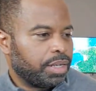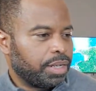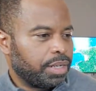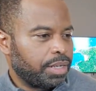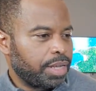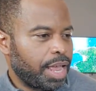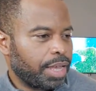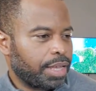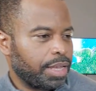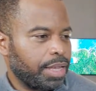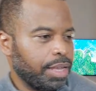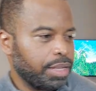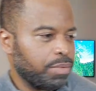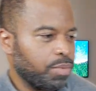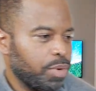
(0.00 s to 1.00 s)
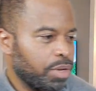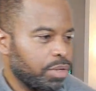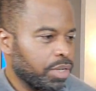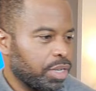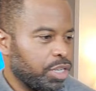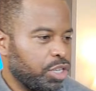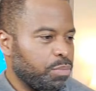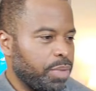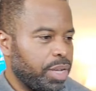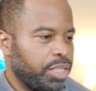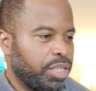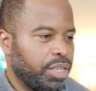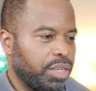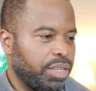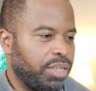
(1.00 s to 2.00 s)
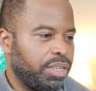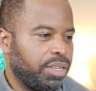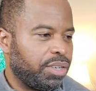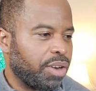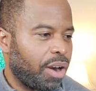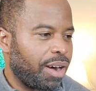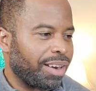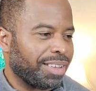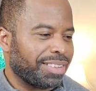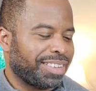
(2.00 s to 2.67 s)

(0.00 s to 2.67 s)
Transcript: Zacchaeus Wilson, you mentioned dark